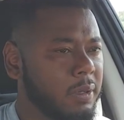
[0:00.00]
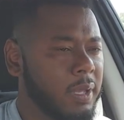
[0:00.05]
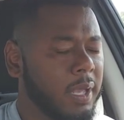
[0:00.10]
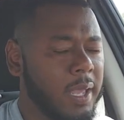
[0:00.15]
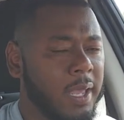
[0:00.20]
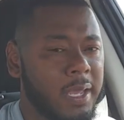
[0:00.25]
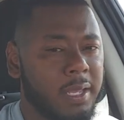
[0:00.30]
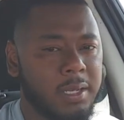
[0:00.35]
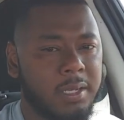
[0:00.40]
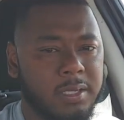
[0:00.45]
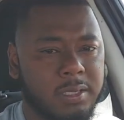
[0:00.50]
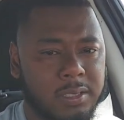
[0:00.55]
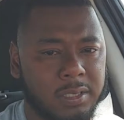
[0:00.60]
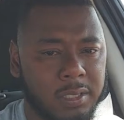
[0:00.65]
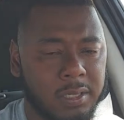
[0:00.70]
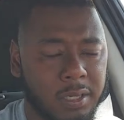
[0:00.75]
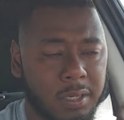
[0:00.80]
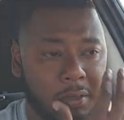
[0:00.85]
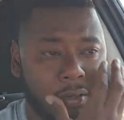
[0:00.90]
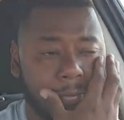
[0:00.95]
Hey, this
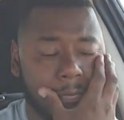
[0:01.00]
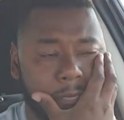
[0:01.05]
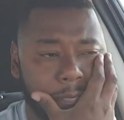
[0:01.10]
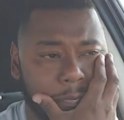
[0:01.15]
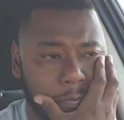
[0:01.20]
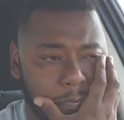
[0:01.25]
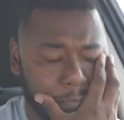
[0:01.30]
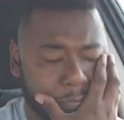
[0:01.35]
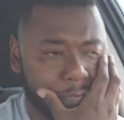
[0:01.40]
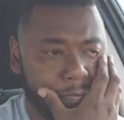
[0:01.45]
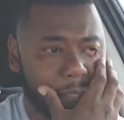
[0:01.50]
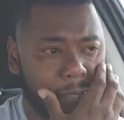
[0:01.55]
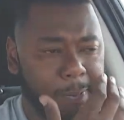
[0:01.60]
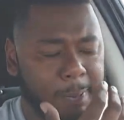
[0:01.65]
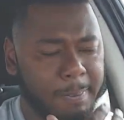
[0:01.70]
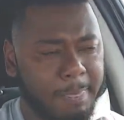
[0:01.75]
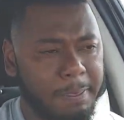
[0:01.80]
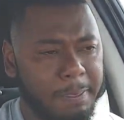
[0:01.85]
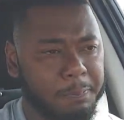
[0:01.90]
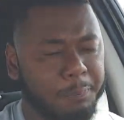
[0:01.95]

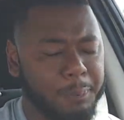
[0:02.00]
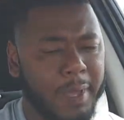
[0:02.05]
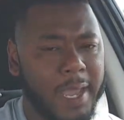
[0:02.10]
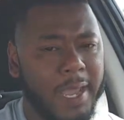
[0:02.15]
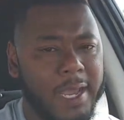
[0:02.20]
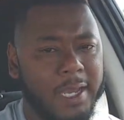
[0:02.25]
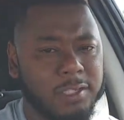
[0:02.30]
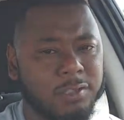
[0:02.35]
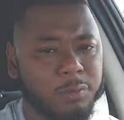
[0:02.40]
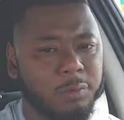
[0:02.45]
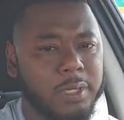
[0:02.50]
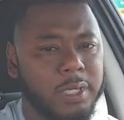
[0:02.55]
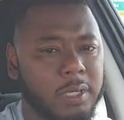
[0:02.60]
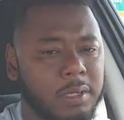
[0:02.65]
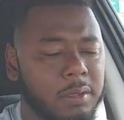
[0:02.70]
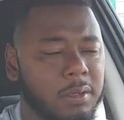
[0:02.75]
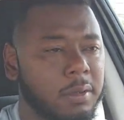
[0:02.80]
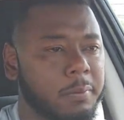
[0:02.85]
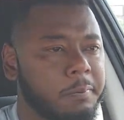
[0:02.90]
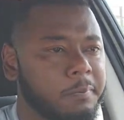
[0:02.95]
past
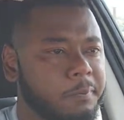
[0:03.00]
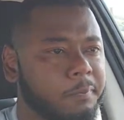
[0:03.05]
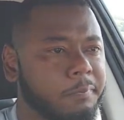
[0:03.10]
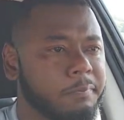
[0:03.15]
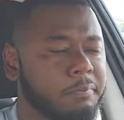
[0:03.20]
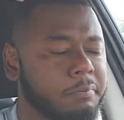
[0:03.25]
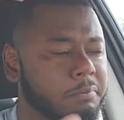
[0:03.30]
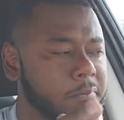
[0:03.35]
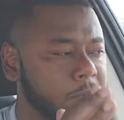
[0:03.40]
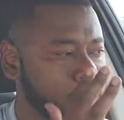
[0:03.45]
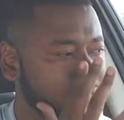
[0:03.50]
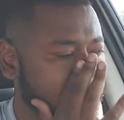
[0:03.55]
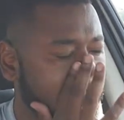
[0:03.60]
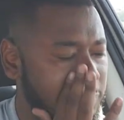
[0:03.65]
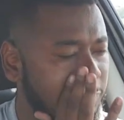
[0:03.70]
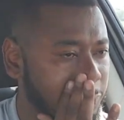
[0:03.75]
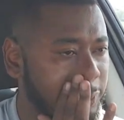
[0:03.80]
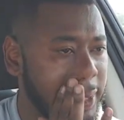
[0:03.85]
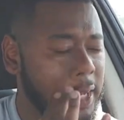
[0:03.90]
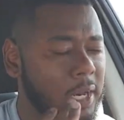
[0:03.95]
week
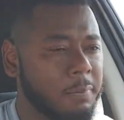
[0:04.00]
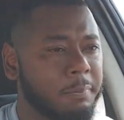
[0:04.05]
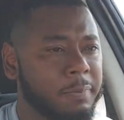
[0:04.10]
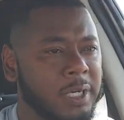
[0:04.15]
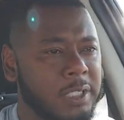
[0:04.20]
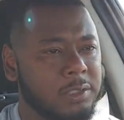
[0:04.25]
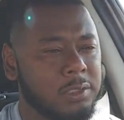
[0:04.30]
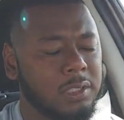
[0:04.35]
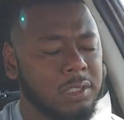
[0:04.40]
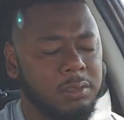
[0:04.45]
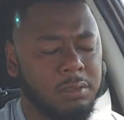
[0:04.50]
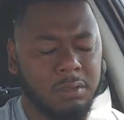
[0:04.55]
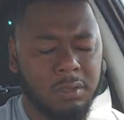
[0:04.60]
we had a bunch of